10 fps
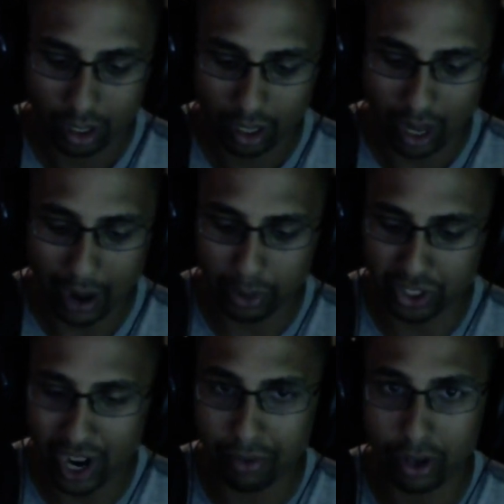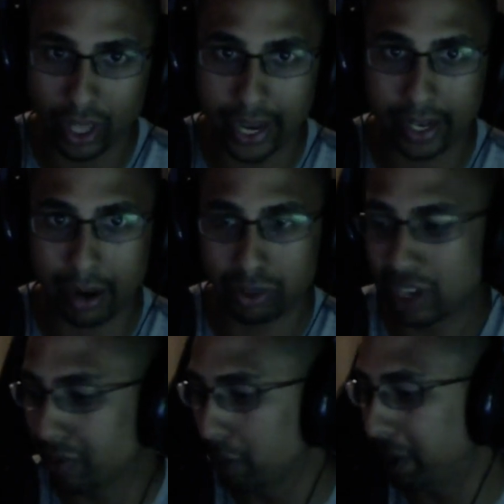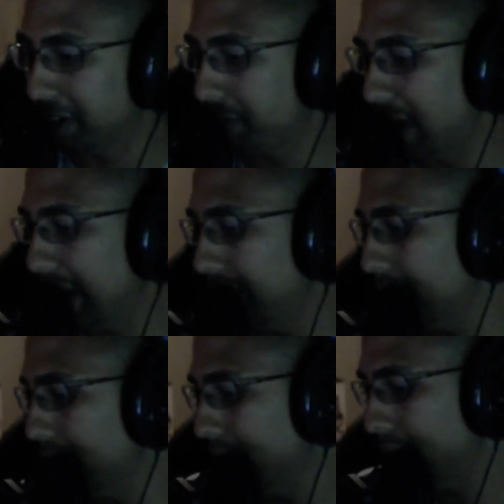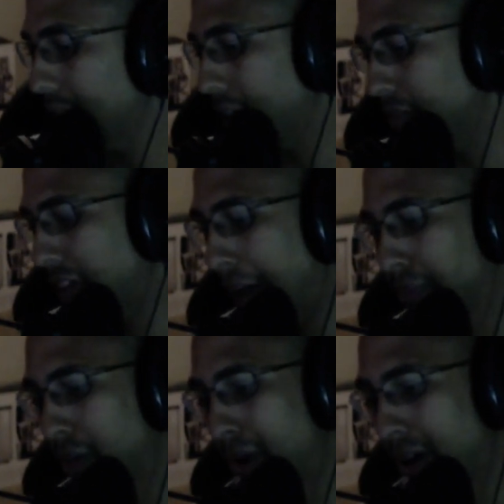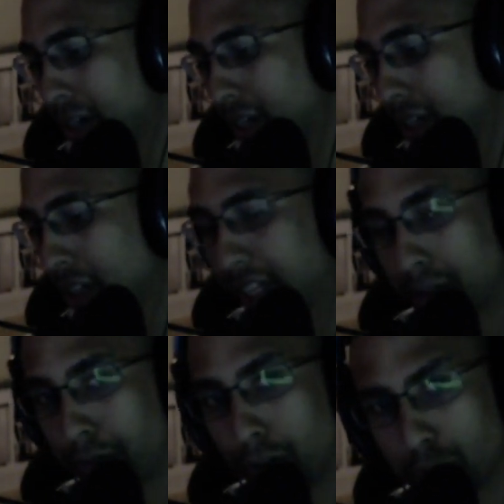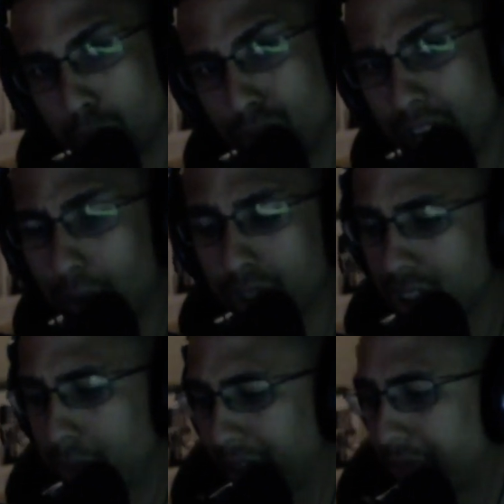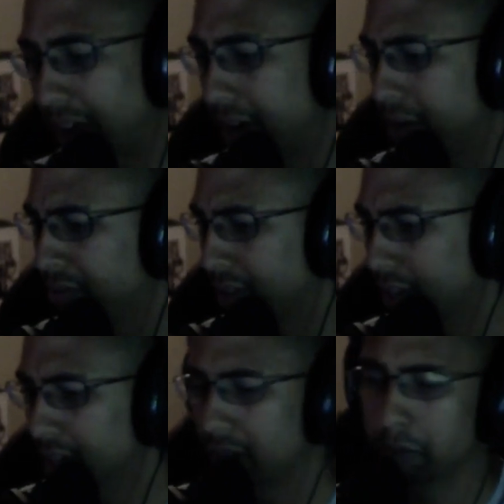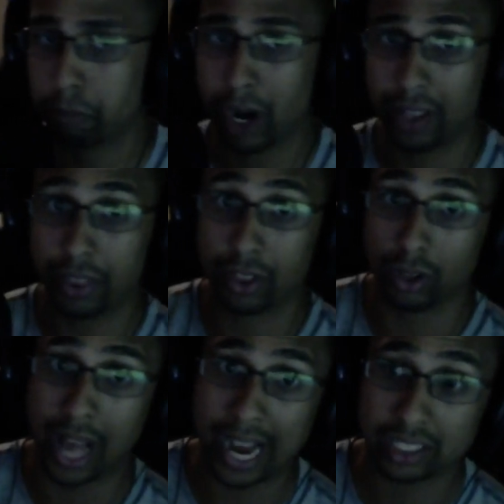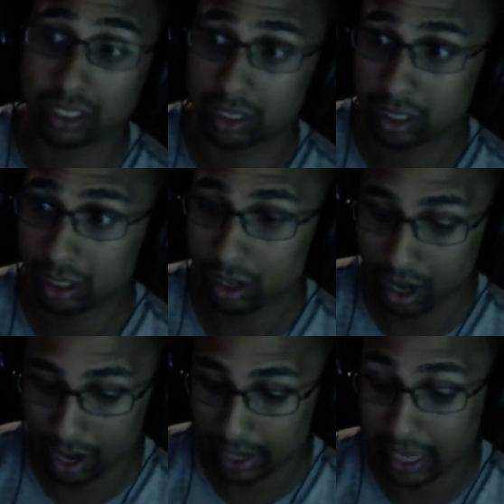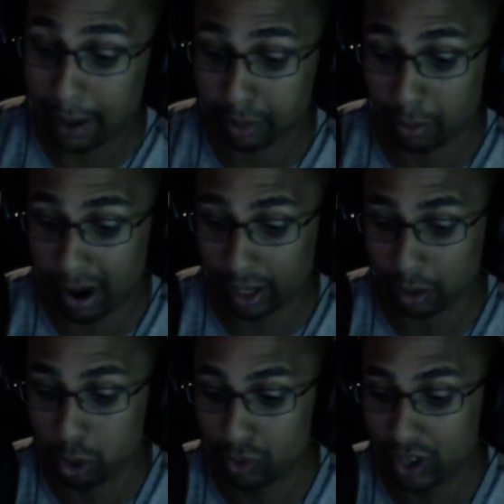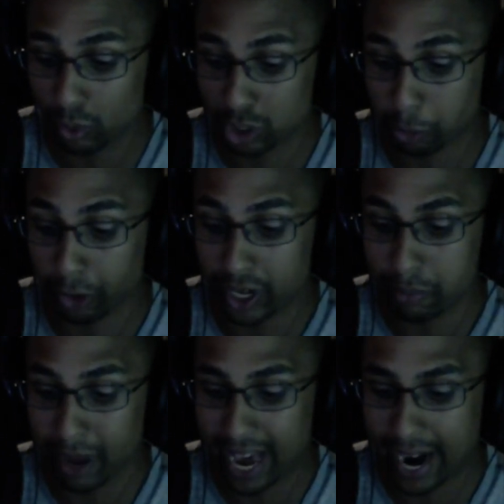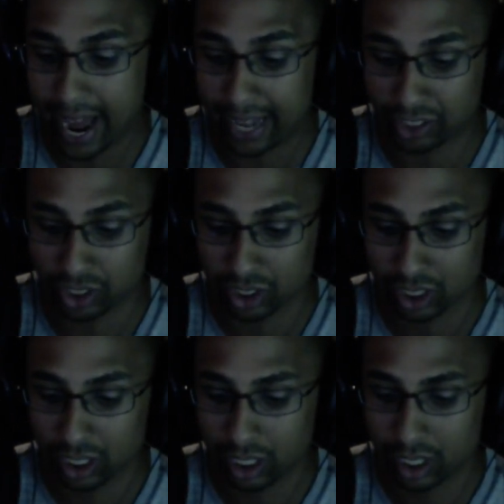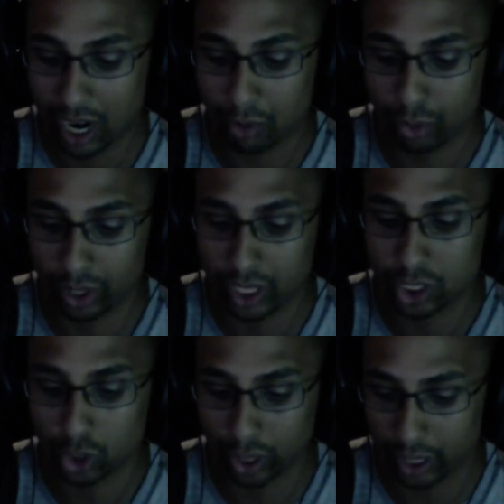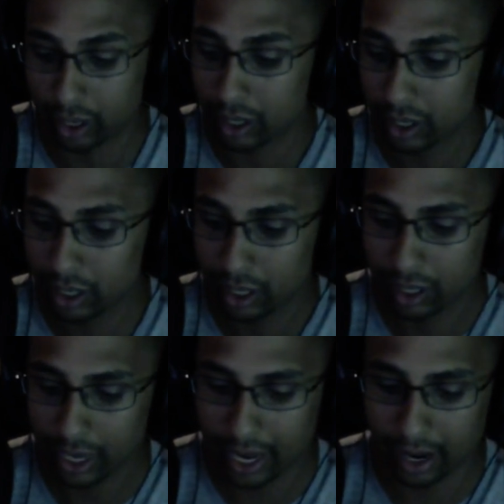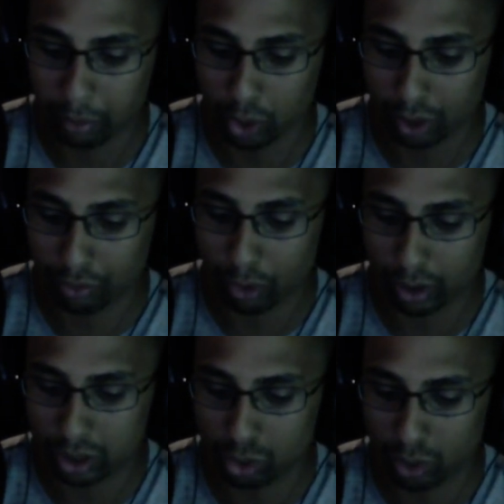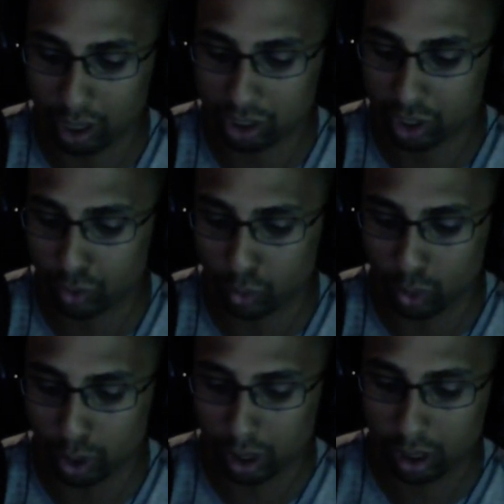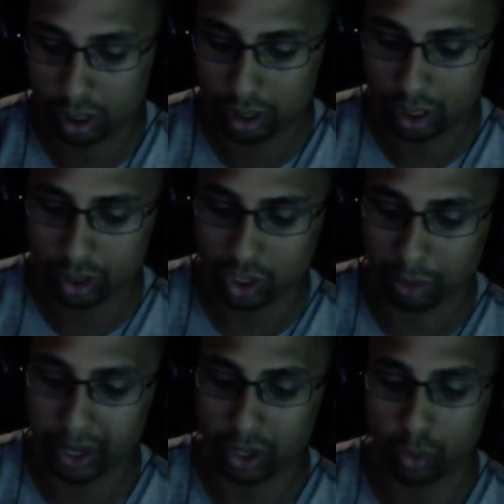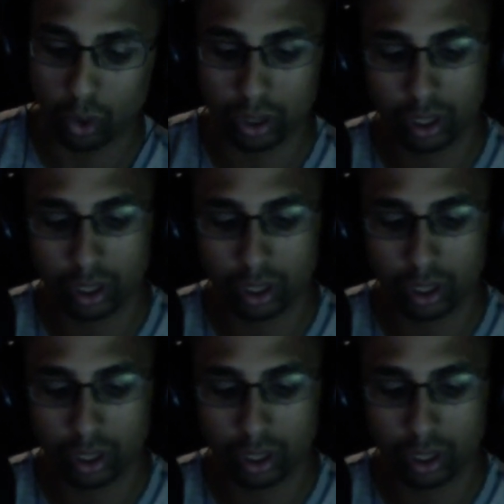I was never like, I was never a big fan of Captain America. Like the first movie I wasn't a big fan of, but the last uh, Captain America movie was pretty badass. I really enjoyed it, and I'm looking forward to uh, Civil War. It's gonna be a good one.